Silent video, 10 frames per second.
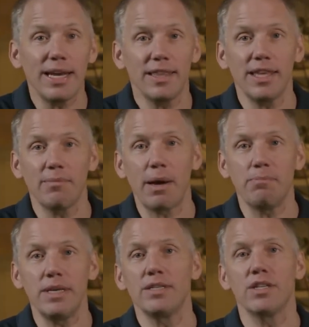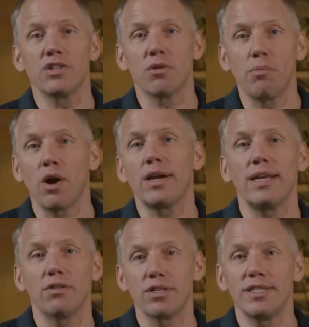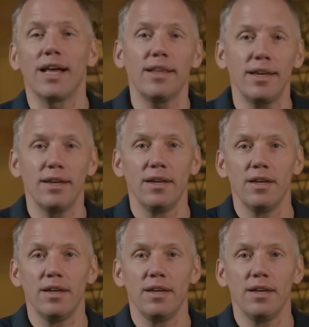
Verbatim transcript: anything about business or marketing or selling